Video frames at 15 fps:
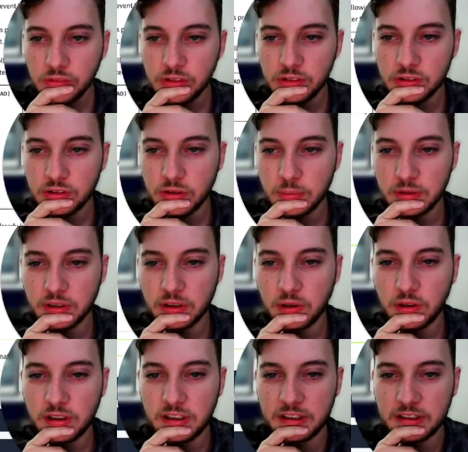So I'm gonna go
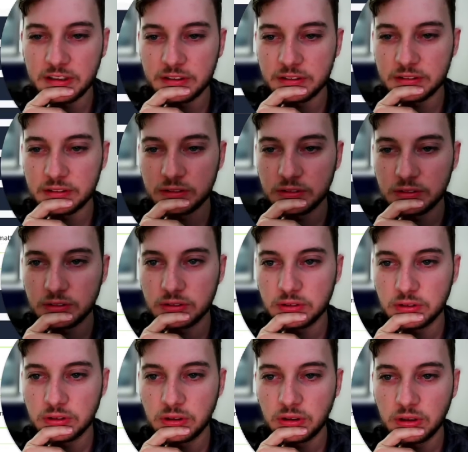ahead and
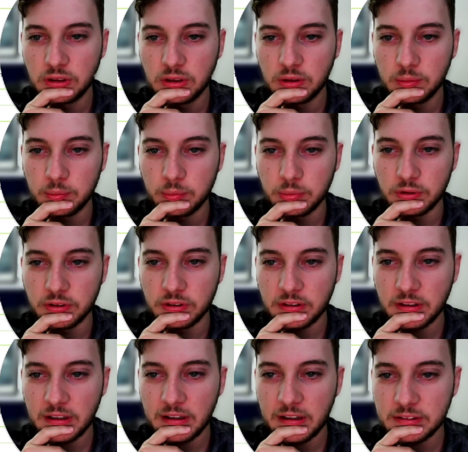put
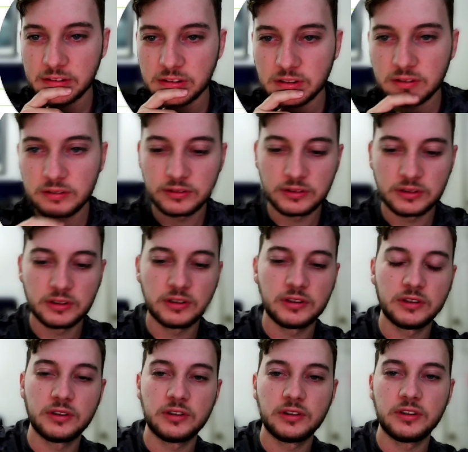that
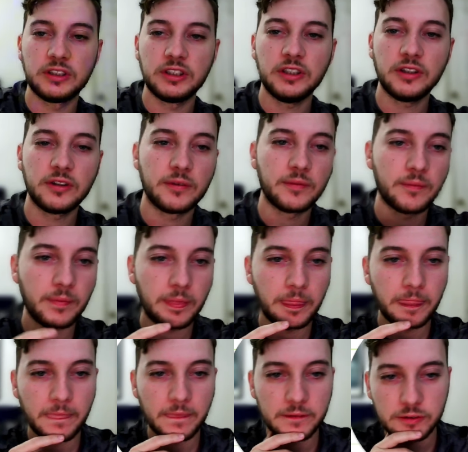here,
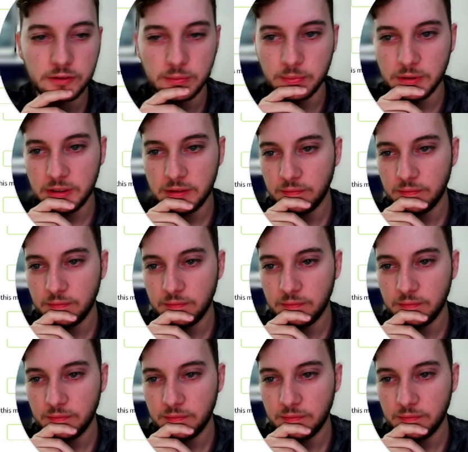submit.